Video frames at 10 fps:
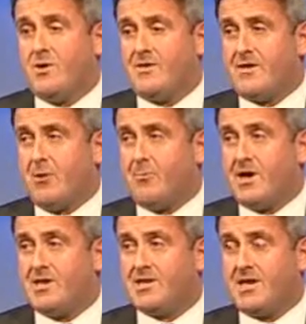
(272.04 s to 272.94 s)
We think they're
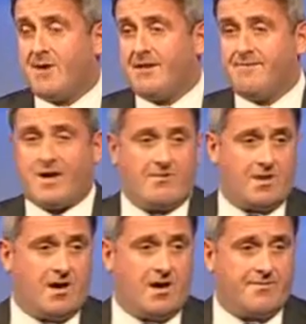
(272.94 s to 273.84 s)
operating in about
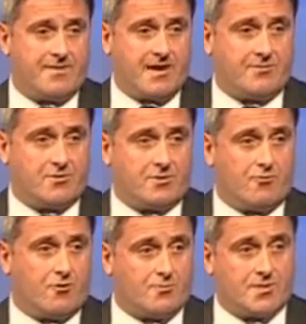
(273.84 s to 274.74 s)
5,500
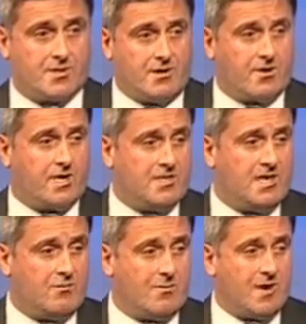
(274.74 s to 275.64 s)
groups on a
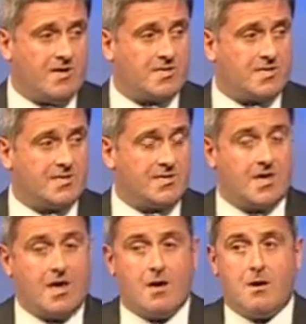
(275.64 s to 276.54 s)
continuing
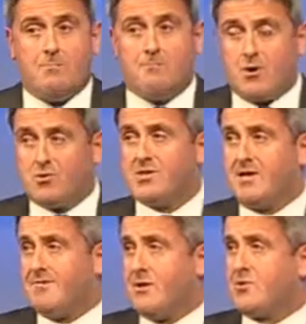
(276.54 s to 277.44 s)
basis,
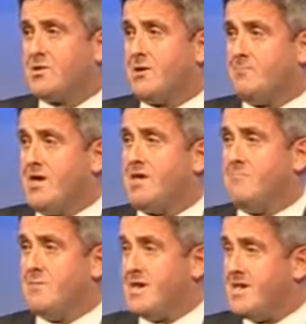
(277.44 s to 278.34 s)
mostly focused on
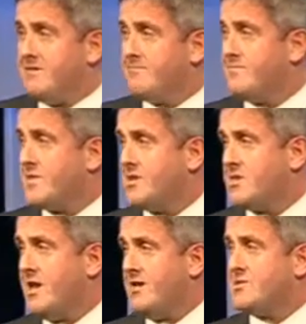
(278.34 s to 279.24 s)
making money
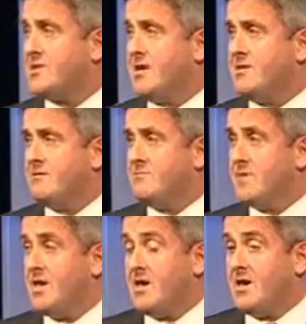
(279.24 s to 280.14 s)
as a lifestyle,
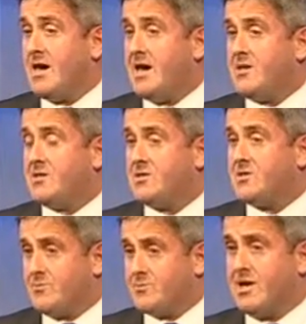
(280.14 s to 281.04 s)

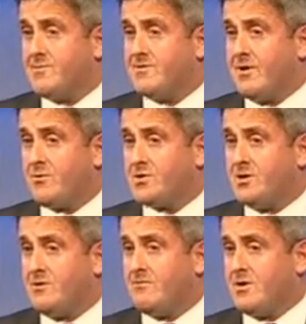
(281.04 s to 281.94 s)
sometimes
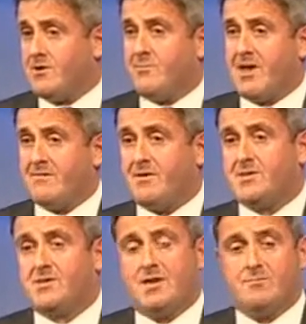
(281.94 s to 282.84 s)
focused on other
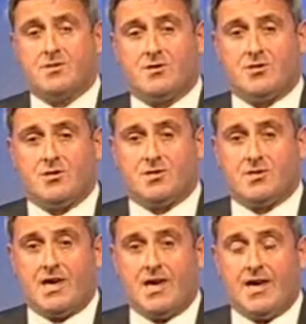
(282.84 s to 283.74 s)
benefits to them, such
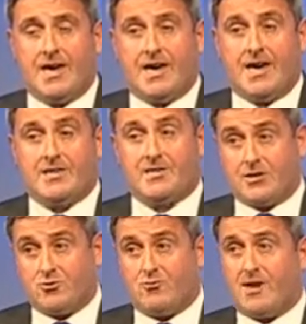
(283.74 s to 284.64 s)
as
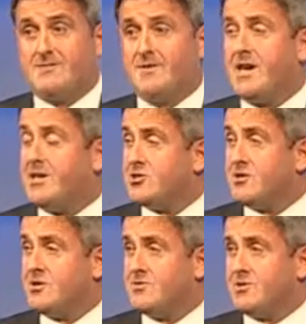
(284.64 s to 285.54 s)
sexual
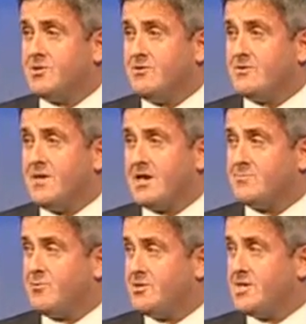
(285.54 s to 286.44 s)
gratification as a result of the
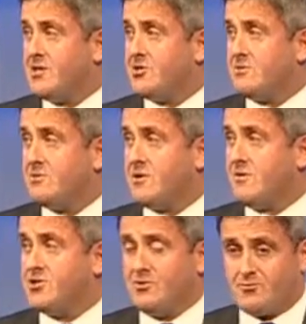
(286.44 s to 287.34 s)
exploitation
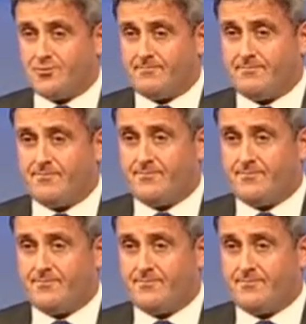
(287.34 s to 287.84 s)
of children.